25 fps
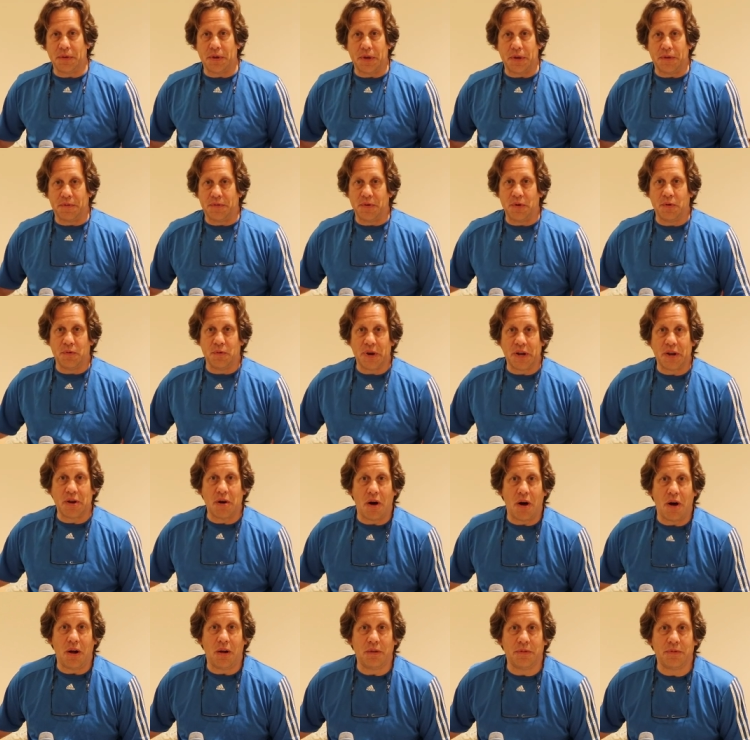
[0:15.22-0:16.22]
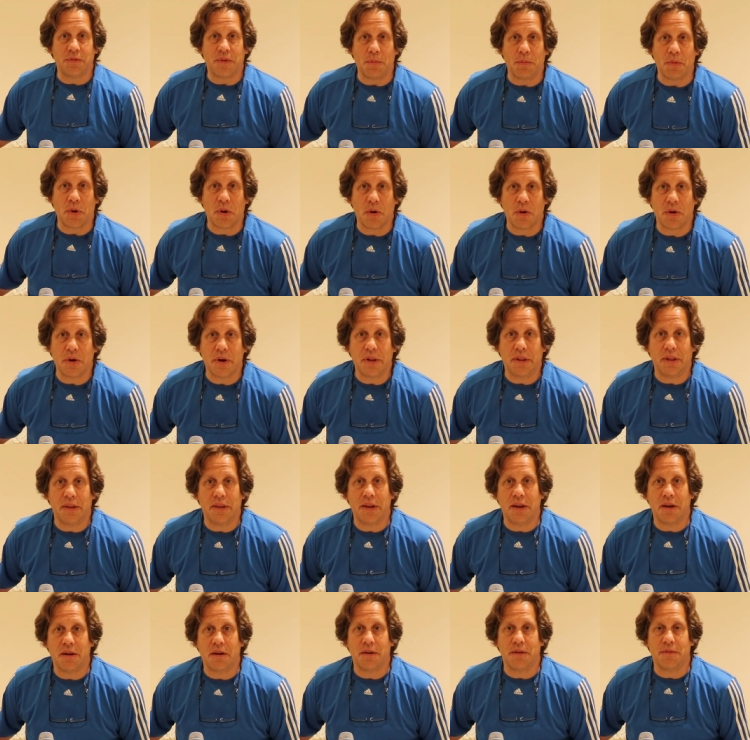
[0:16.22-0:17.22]
if you recall from
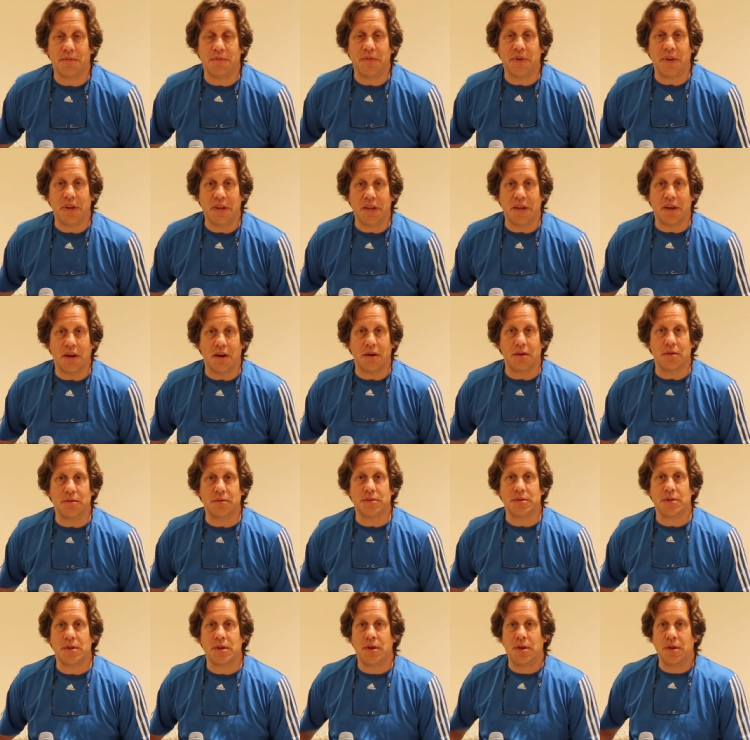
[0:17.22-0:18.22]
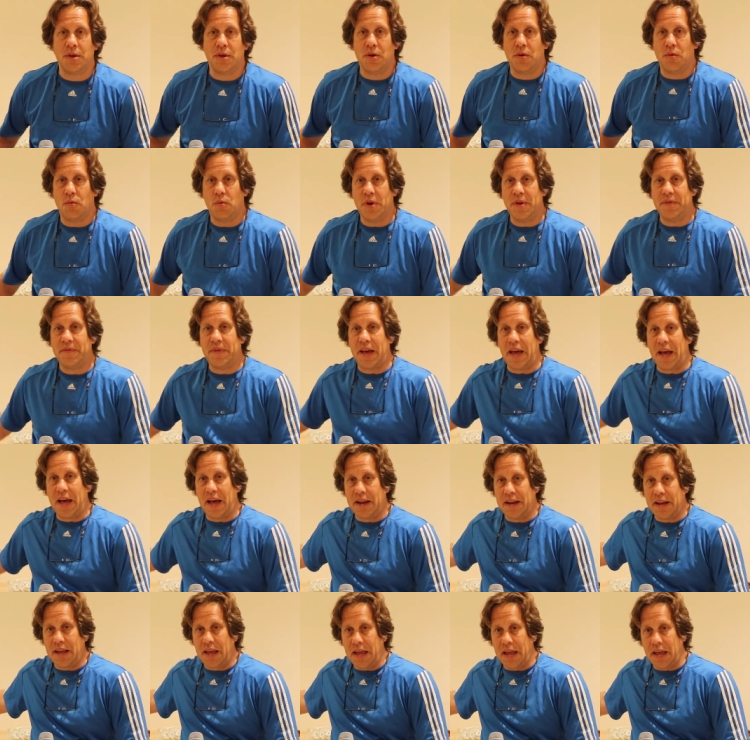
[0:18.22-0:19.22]
earlier videos, we've
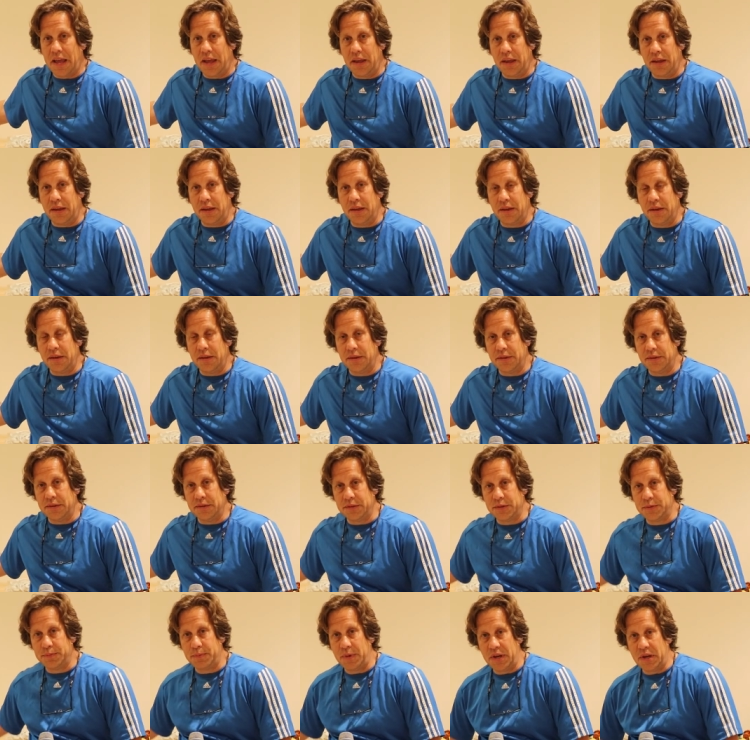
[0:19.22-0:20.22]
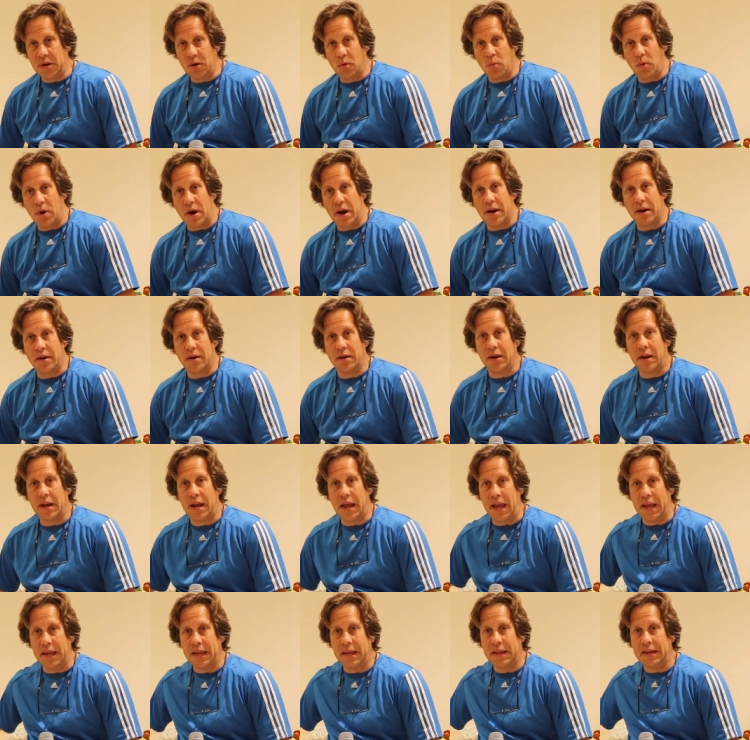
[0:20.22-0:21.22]
had a speaker wire
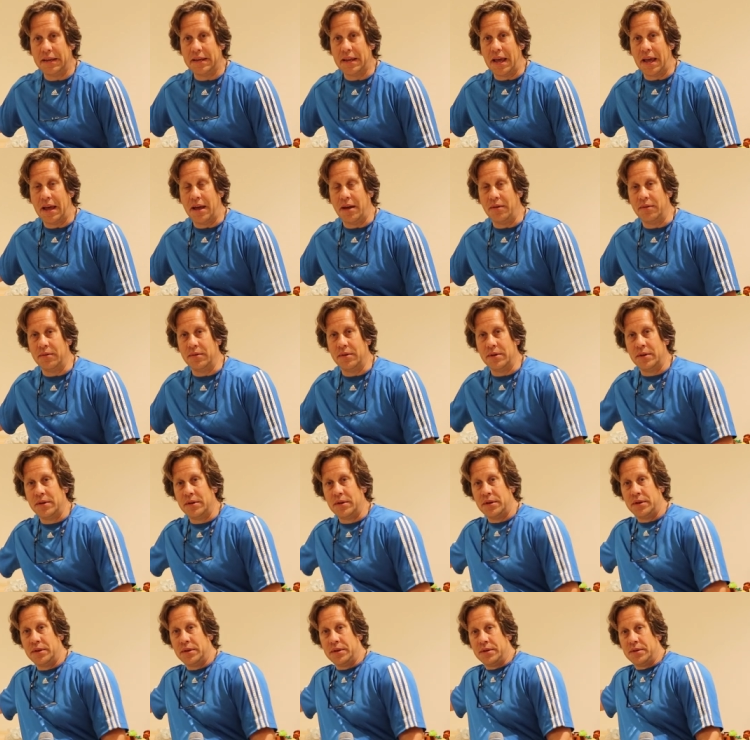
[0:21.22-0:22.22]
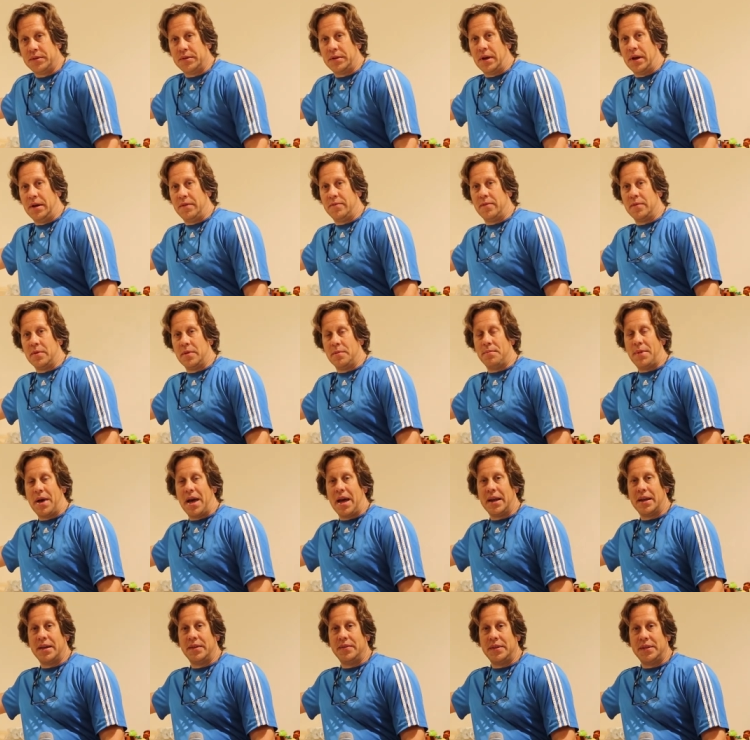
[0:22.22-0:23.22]
hanging down uh, from the
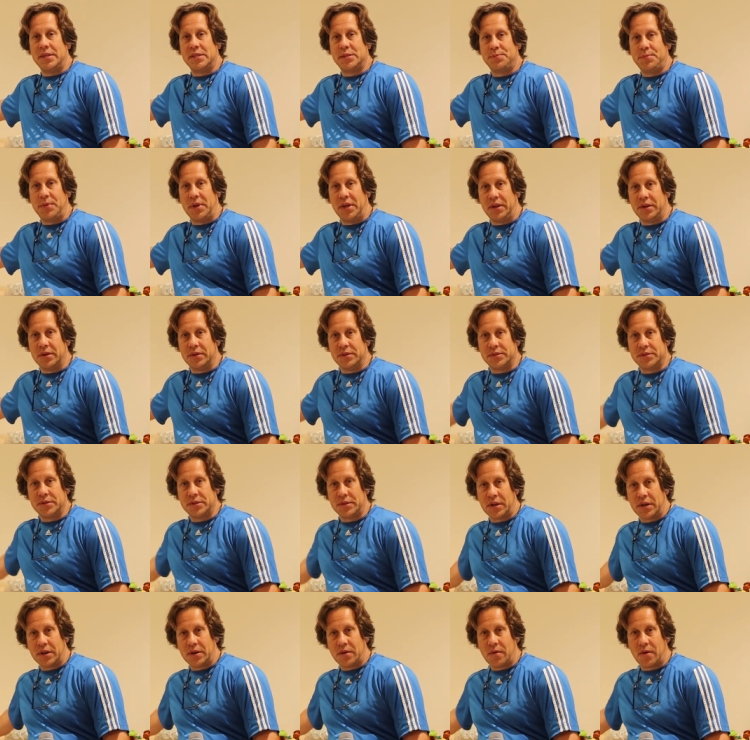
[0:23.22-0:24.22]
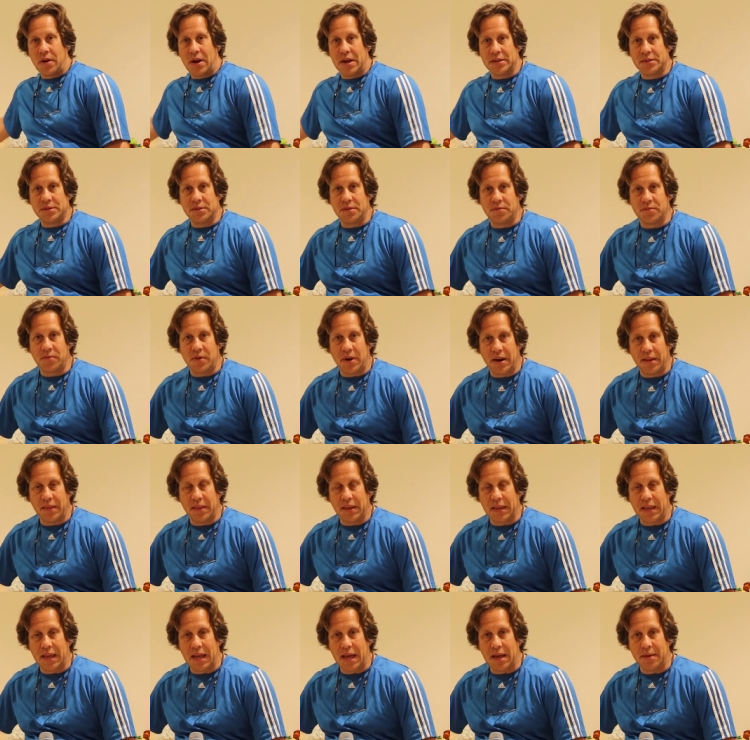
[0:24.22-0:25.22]
back of these speakers across the front of
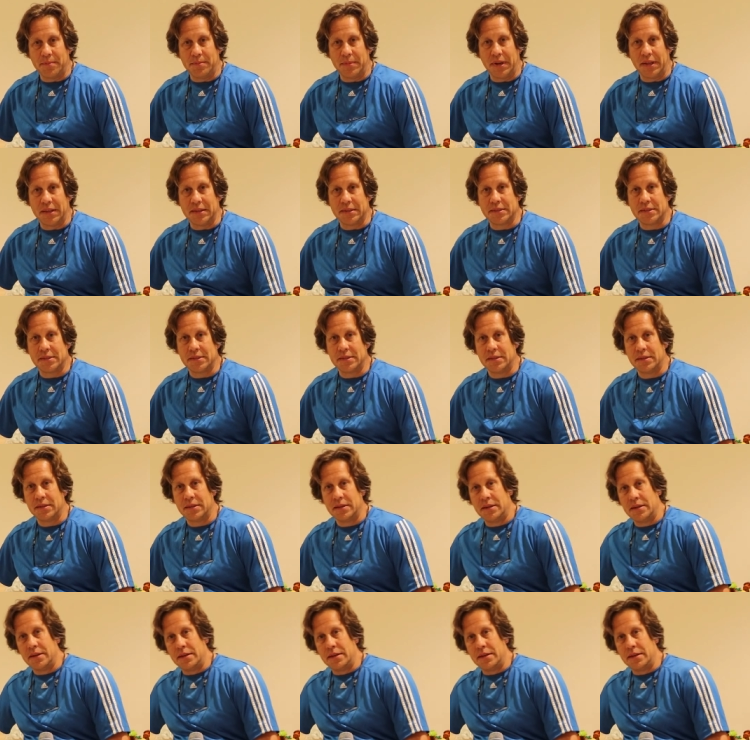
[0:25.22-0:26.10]
the cabinets